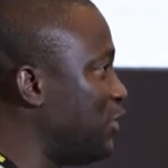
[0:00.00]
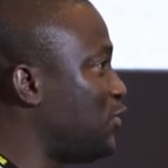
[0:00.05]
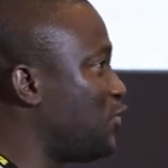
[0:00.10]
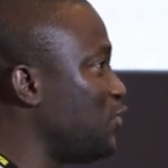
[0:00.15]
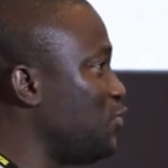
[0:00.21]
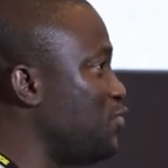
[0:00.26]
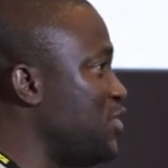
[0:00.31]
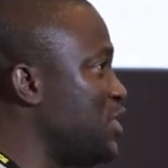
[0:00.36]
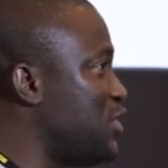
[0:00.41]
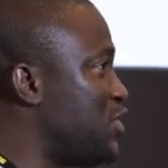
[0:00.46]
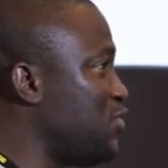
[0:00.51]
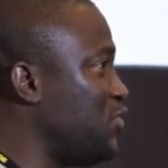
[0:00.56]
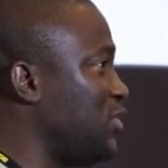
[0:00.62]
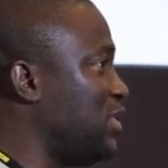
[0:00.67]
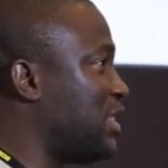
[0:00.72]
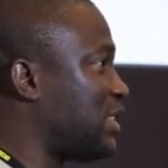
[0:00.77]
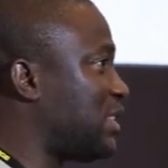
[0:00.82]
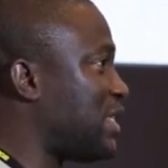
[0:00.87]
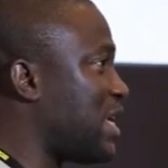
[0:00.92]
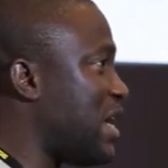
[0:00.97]
to reduce
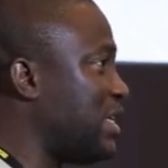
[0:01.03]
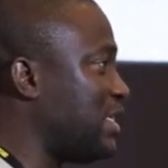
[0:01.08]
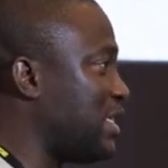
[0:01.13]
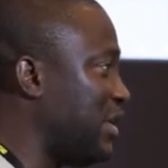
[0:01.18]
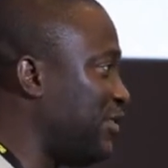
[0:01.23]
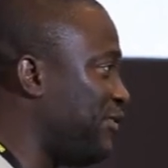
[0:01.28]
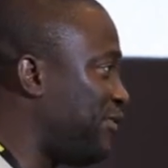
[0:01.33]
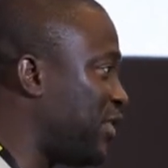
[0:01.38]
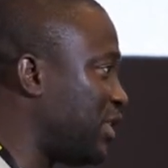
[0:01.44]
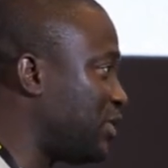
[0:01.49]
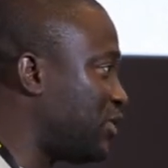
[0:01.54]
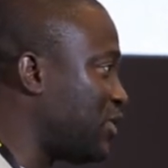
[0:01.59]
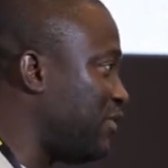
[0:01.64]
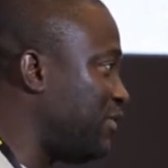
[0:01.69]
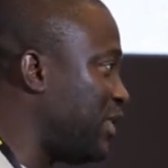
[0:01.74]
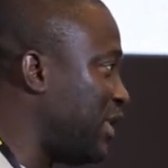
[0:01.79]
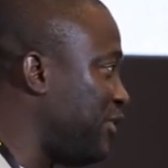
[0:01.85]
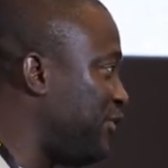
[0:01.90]
the size and effect of the